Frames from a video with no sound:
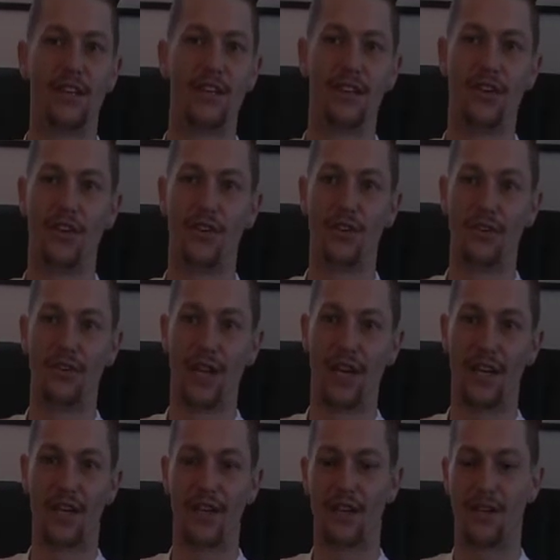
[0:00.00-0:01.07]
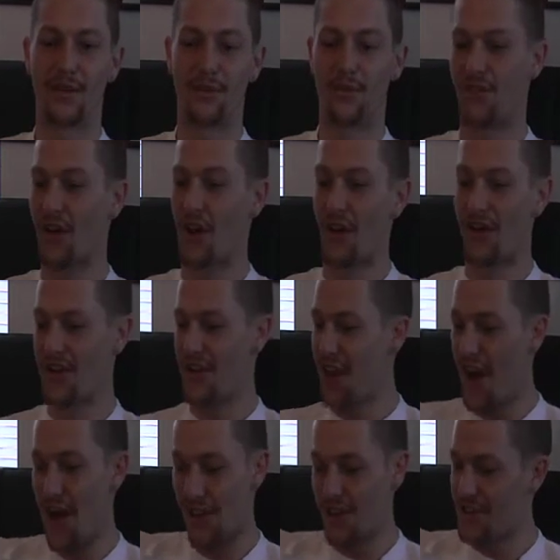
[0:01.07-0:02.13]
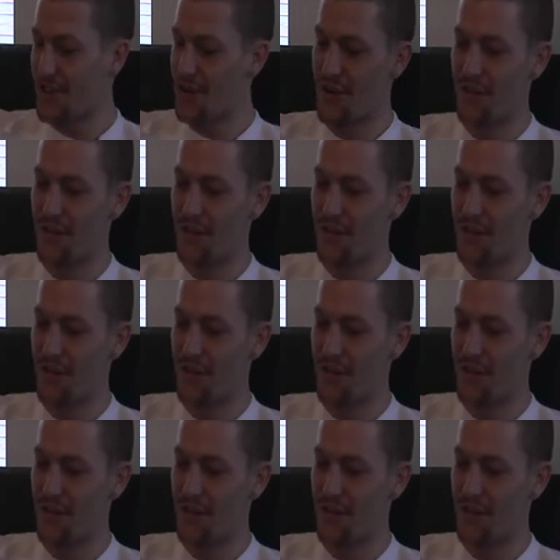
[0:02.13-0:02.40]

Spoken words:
you know, who like was already ollieing